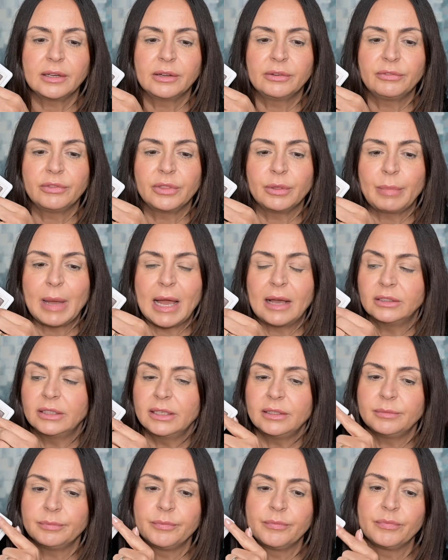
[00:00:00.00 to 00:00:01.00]
of the
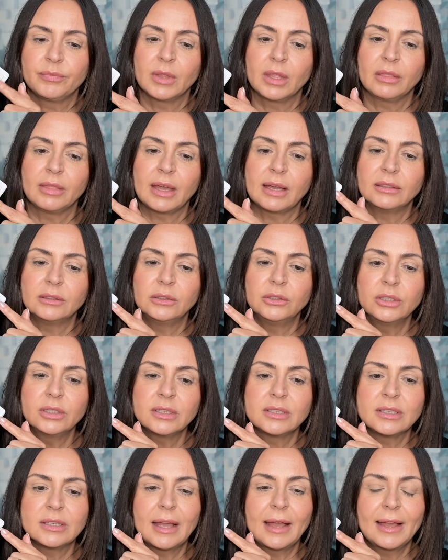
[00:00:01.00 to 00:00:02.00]
palette that
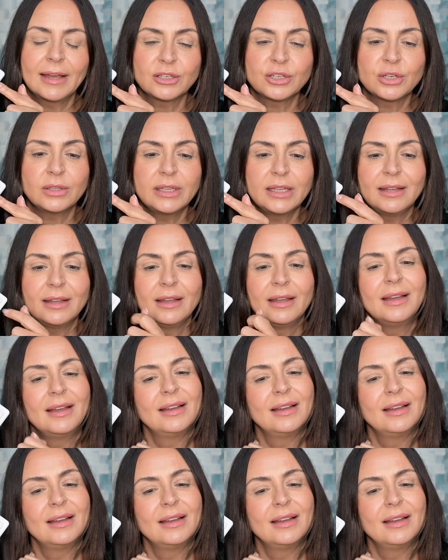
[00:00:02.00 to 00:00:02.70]
looks actually,